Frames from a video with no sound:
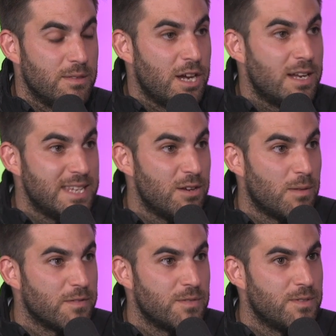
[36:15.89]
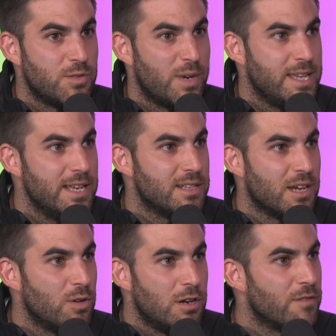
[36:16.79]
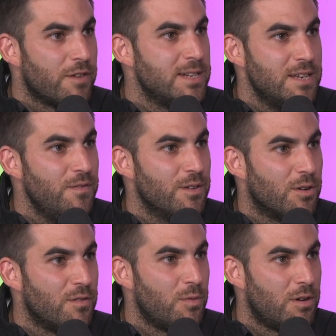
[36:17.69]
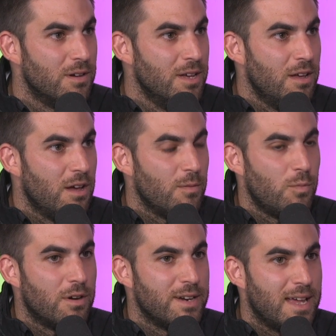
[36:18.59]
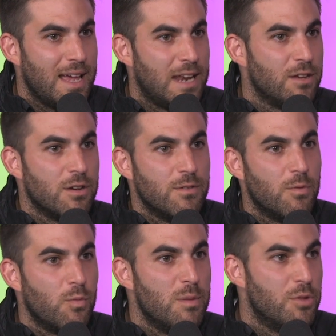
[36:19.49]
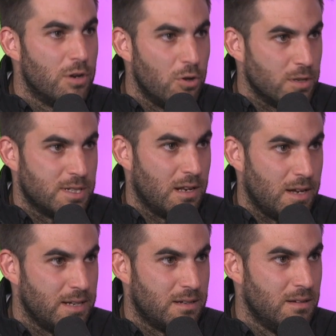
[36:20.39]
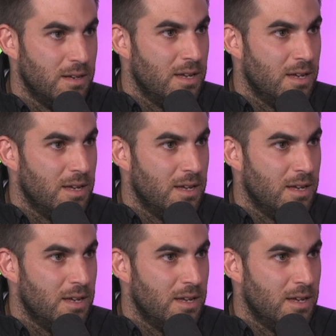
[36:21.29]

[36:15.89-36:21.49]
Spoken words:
The idea 20 years ago would look very different of what an elegant woman looks like.